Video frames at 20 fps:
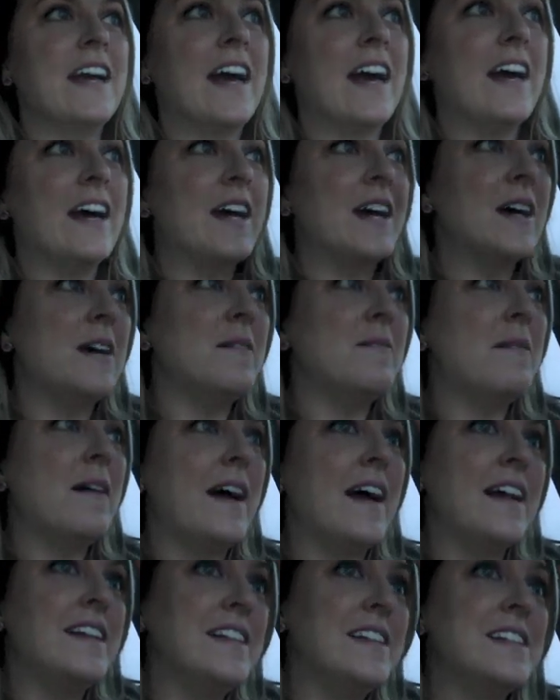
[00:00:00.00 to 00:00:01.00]

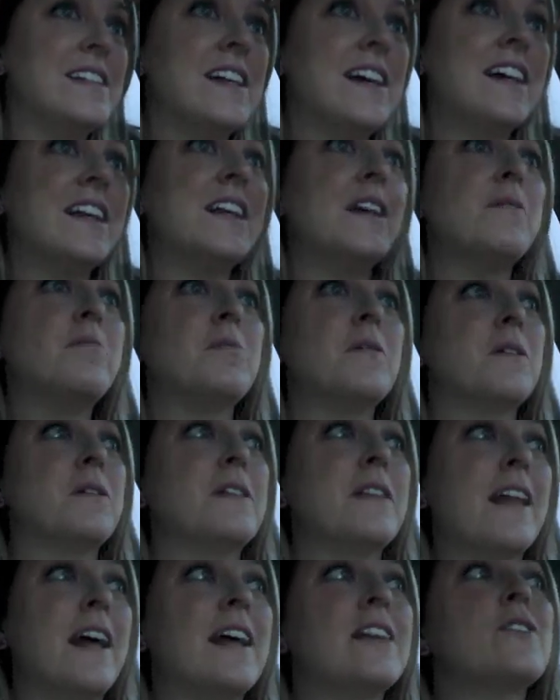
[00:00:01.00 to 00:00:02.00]
um, I did not
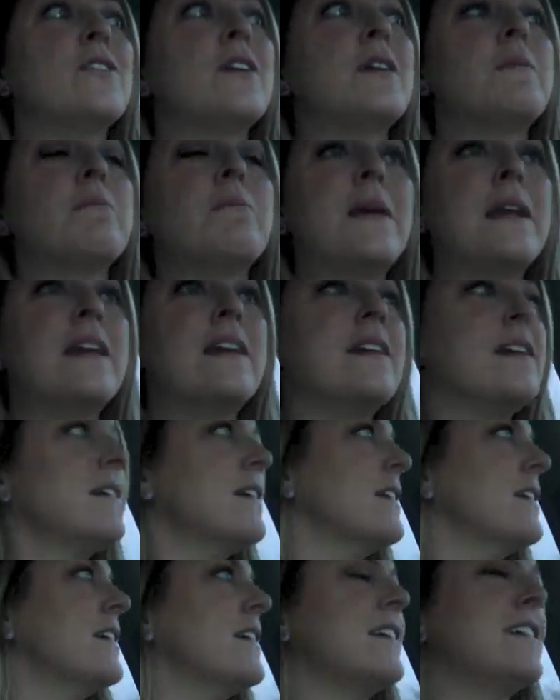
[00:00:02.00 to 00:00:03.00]
upload last week
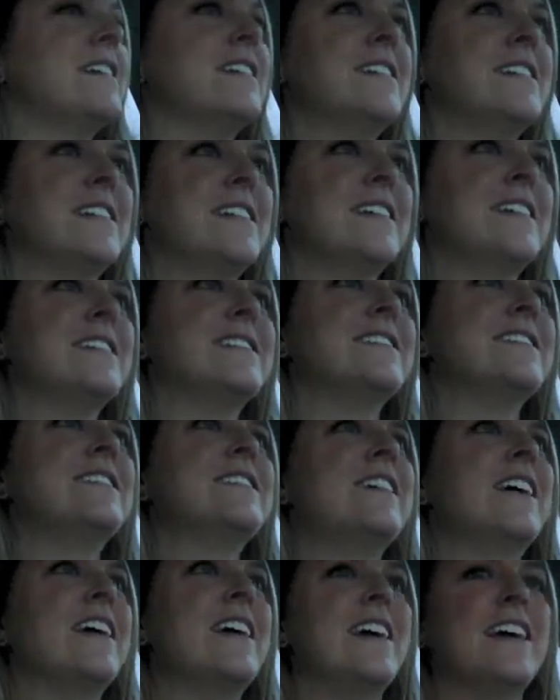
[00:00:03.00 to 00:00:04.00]
because
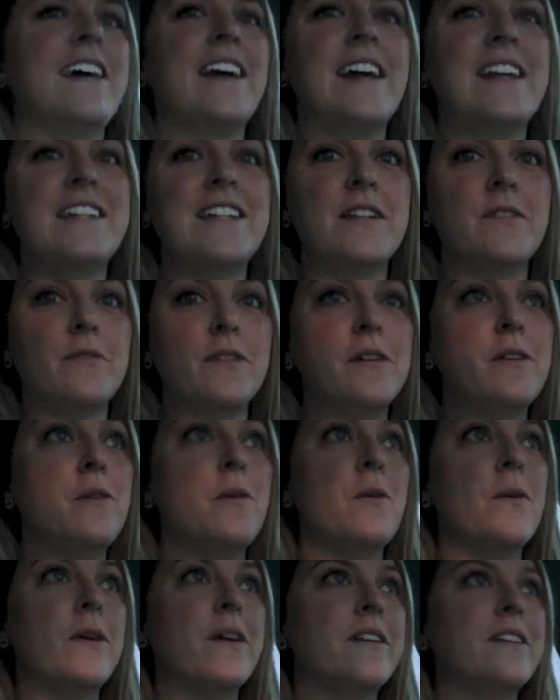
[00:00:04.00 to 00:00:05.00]
I did
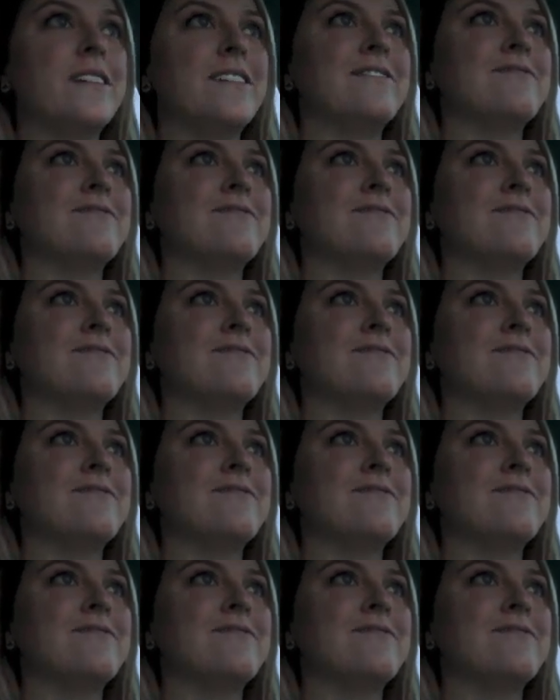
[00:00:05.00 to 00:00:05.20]
record.